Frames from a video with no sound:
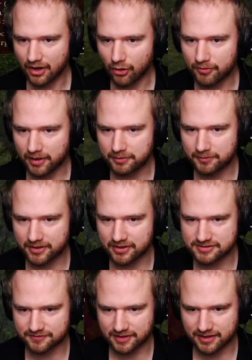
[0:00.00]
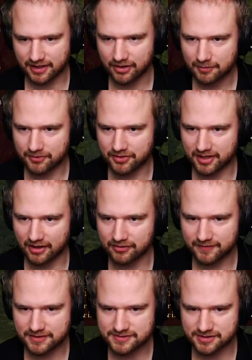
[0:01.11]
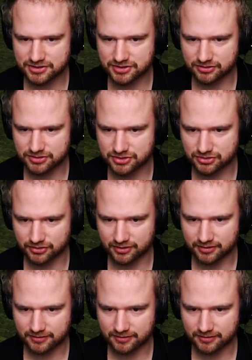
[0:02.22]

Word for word: Oh, maybe because of that but the caravans, they shouldn't join.